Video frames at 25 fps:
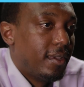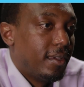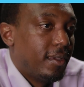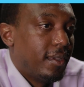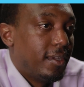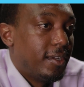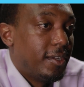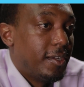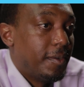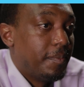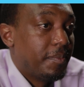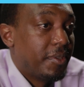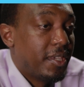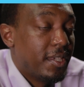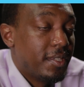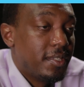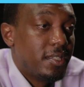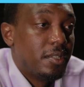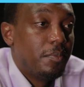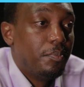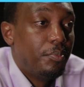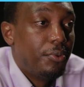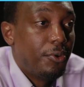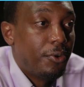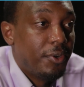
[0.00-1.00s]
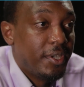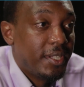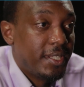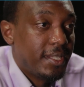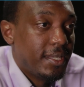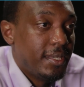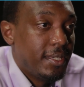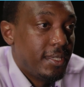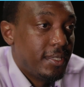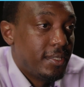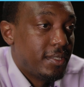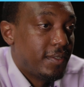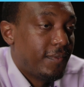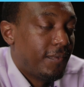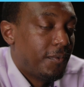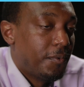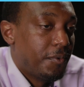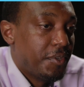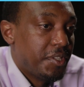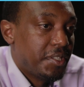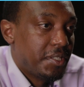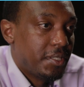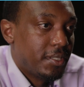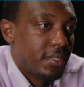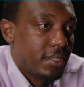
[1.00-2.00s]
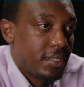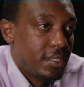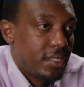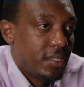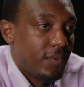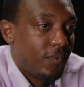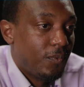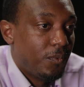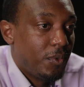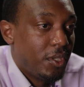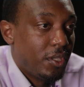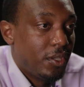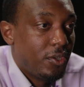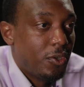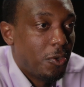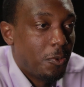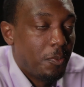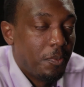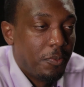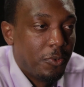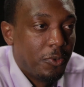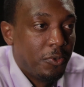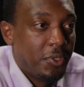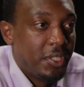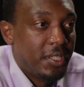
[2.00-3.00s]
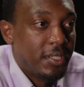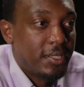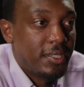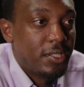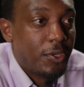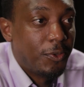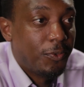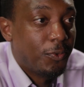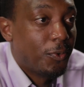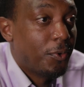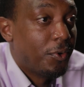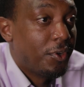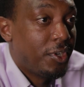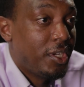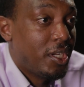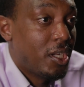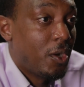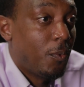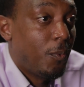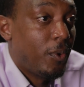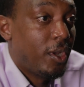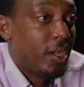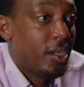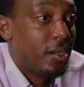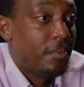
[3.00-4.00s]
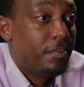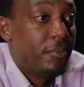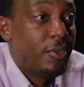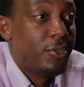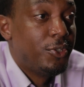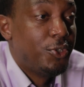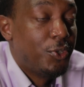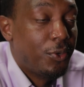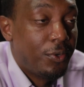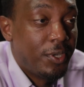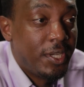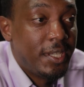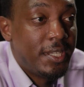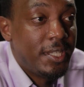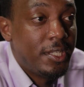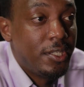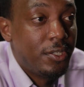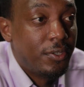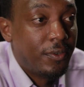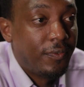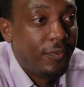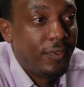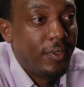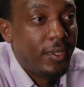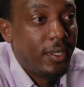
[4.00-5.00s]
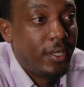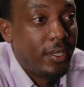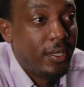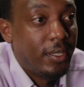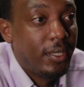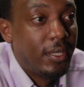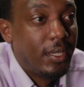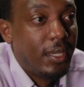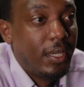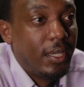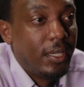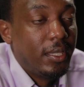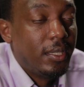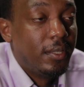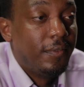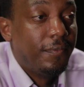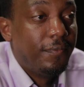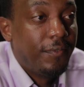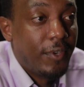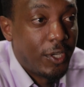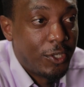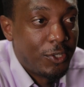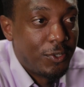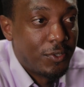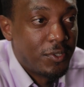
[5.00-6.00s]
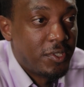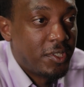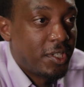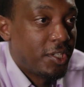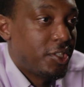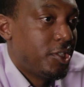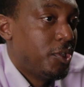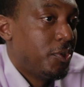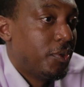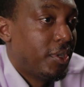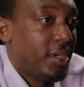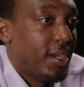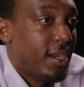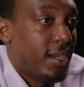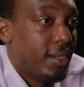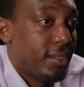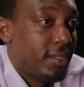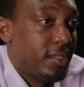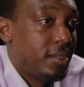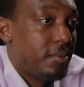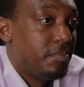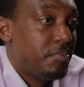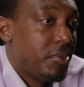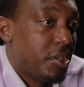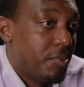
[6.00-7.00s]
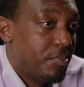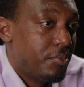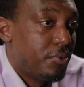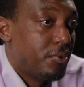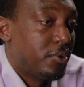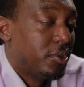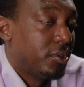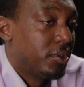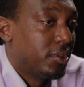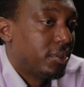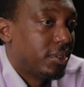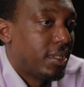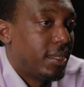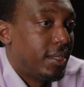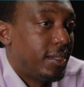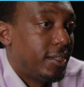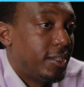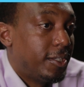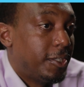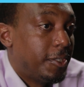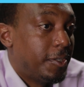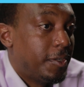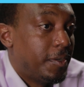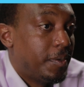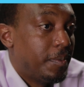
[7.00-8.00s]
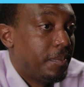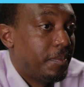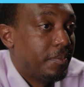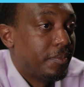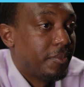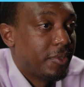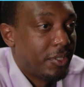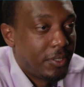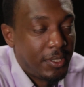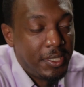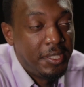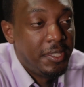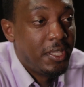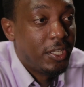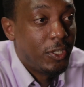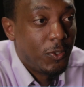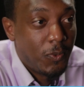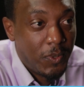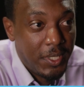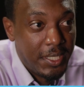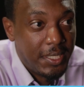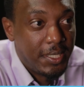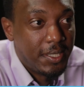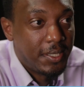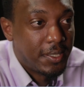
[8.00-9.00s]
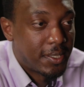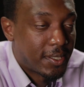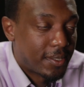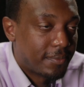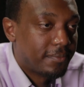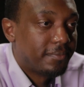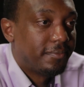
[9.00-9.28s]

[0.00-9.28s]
Um, case in point is, for instance, if we look at South Korea, where majority of the infections actually occurred in people um, in their 20s.